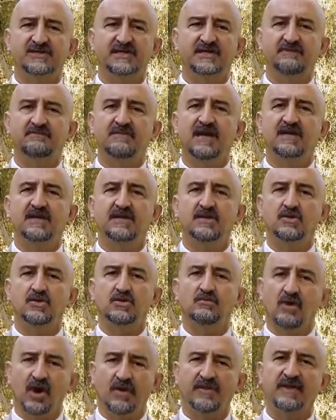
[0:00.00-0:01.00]
seen many
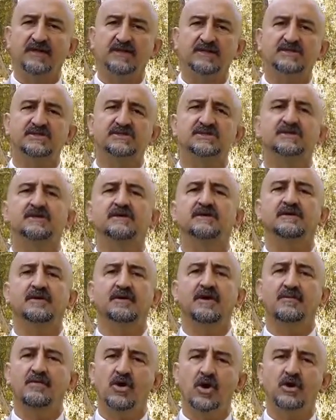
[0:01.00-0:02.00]
new models
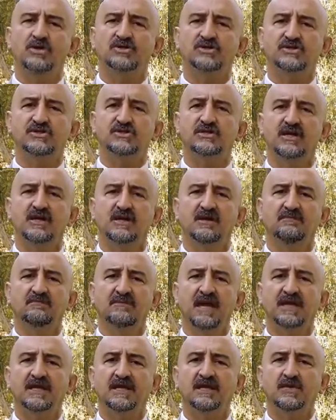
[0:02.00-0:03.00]
emerge,
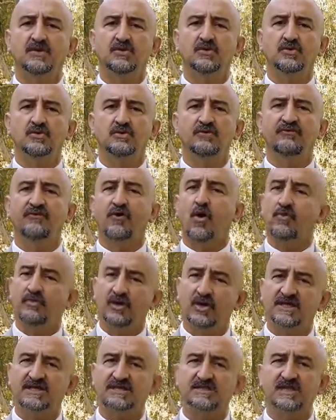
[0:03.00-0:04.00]
many new
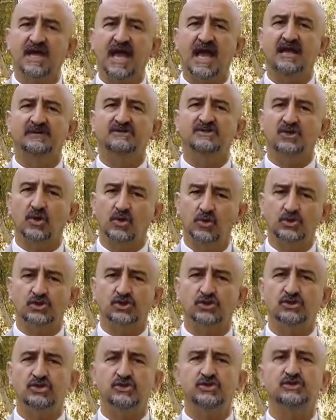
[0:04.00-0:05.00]
formulas and
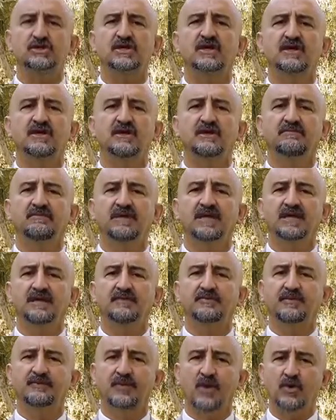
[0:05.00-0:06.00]
solutions being
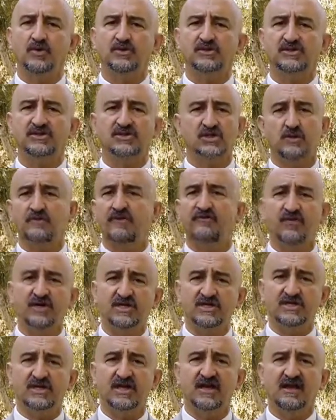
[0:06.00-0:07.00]
proposed, some of
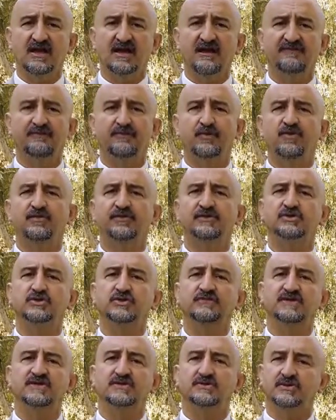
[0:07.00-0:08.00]
which have proven
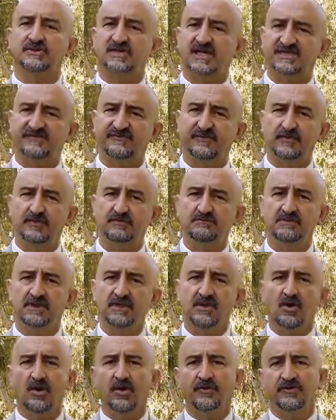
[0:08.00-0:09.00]
to be successful,
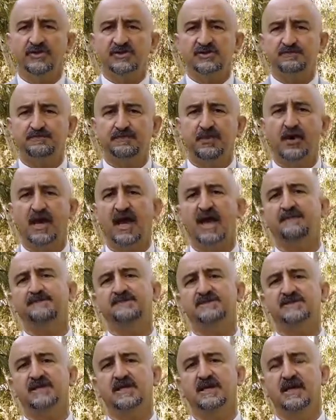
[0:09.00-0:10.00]
others
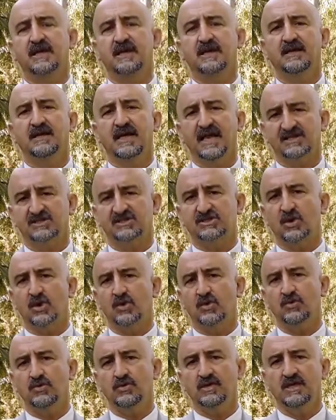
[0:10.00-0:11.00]
perhaps less
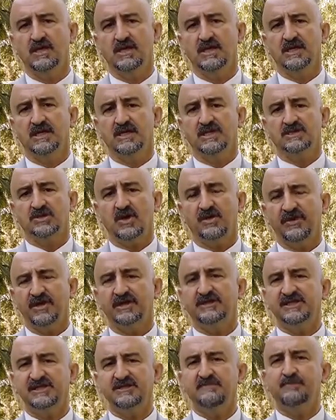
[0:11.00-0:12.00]
so. So I
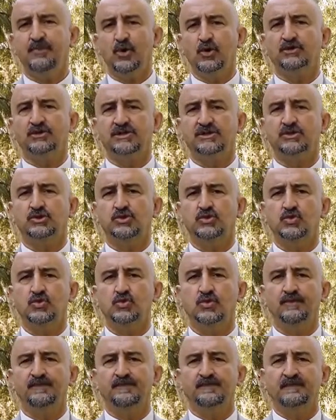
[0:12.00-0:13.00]
think it is important
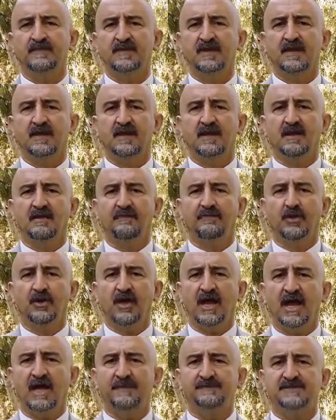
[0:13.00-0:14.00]
to
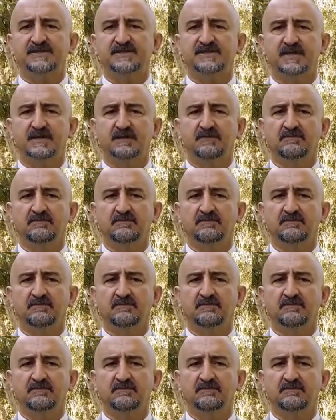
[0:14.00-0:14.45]
perhaps